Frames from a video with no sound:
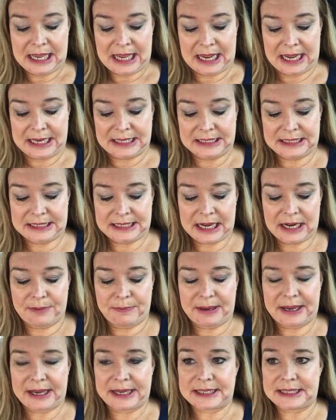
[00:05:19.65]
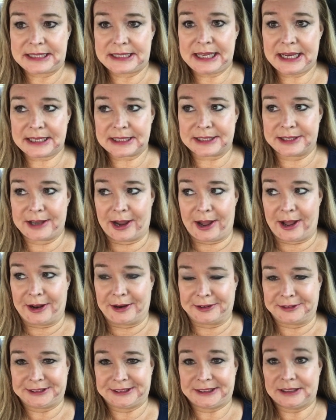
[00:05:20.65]
instead of being
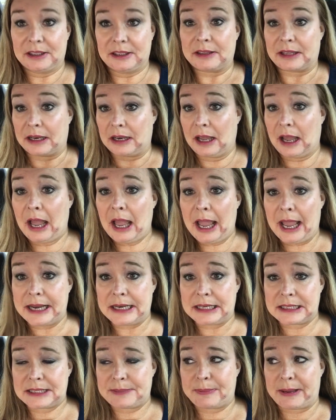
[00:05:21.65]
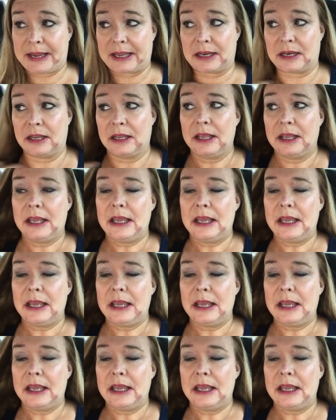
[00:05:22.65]
$6 that I had to spend,